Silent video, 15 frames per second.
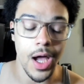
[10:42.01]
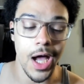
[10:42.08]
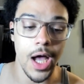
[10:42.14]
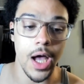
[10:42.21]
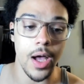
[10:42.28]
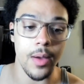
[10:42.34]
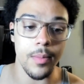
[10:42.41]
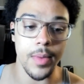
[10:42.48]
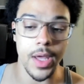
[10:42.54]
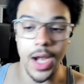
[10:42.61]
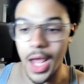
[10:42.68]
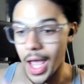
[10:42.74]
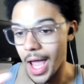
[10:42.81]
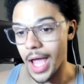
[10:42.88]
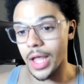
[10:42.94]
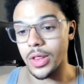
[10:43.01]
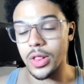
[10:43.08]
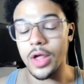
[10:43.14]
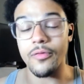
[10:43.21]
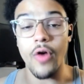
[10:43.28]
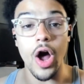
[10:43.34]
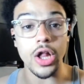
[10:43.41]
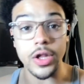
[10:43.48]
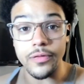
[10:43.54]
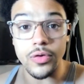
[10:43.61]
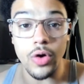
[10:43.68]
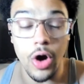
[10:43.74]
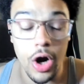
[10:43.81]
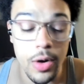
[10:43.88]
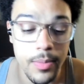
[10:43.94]
Um, and I love all of
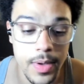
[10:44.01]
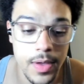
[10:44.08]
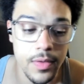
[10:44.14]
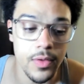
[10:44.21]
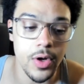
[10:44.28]
you armies.